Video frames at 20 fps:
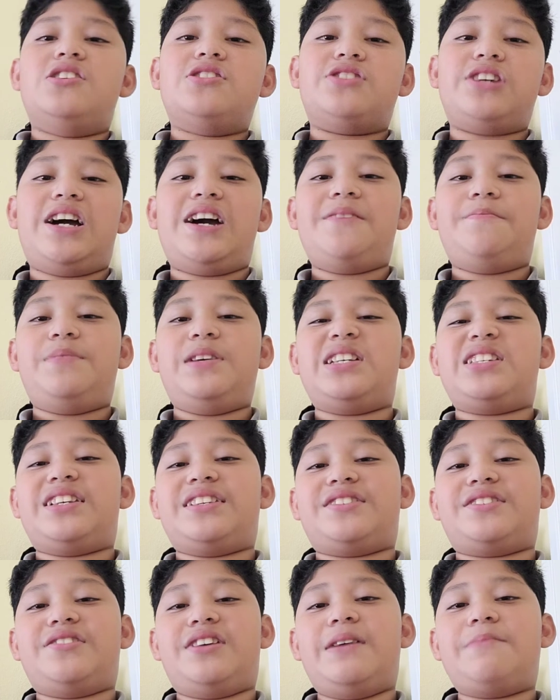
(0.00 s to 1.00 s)
So
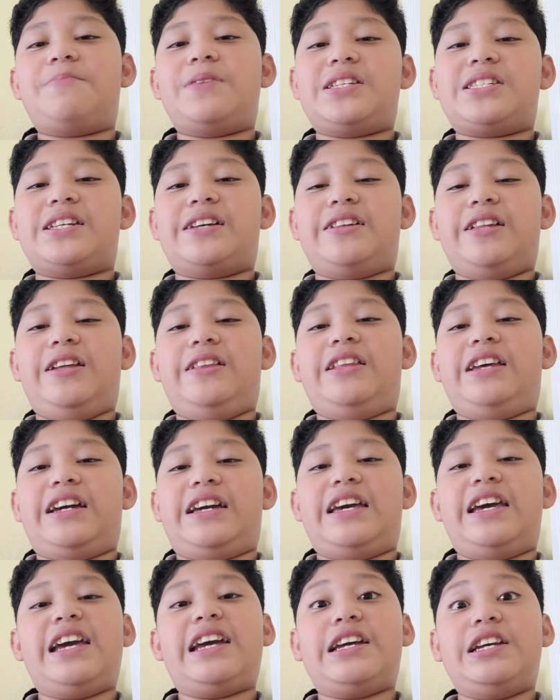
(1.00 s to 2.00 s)
I'm basically like,
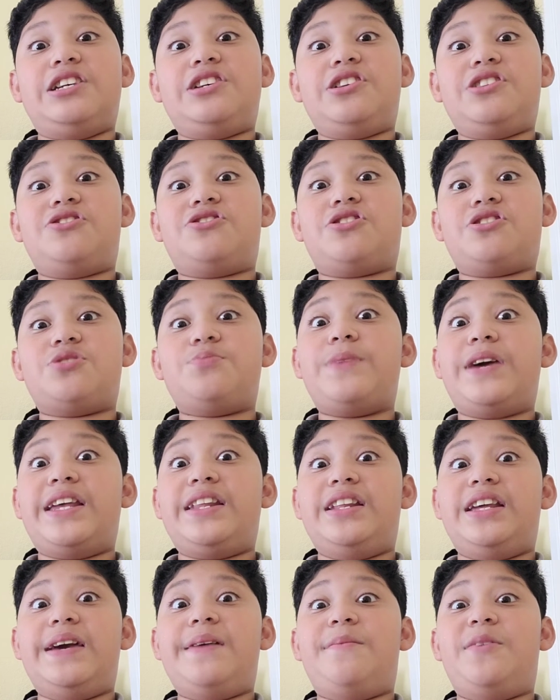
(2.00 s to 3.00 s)
hey, can you search my
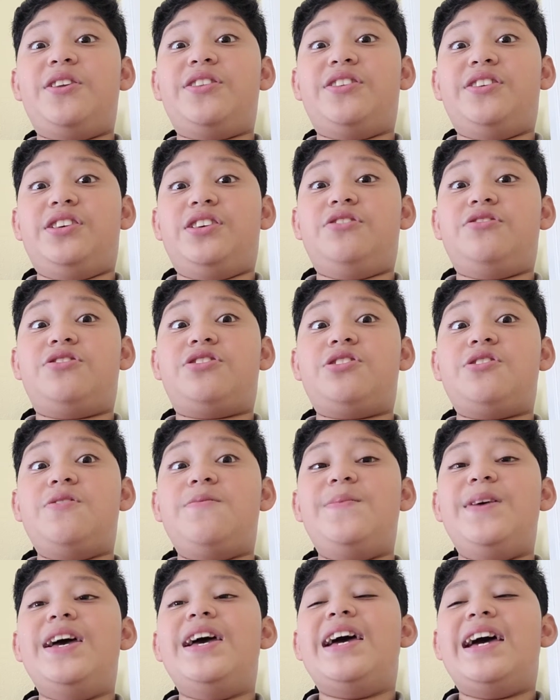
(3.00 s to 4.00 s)
name on the YouTube?